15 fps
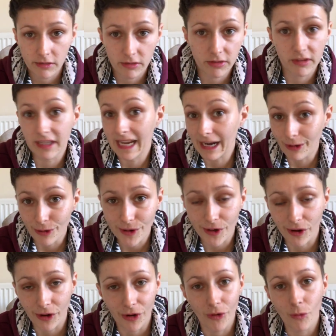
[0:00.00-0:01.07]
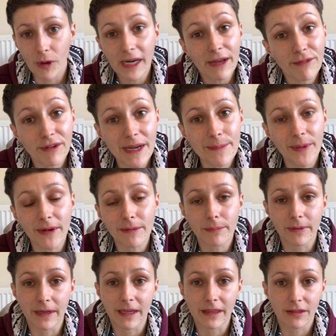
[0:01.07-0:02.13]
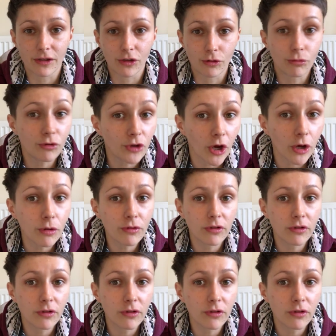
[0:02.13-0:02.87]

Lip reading: the alcohol, whatever it might be that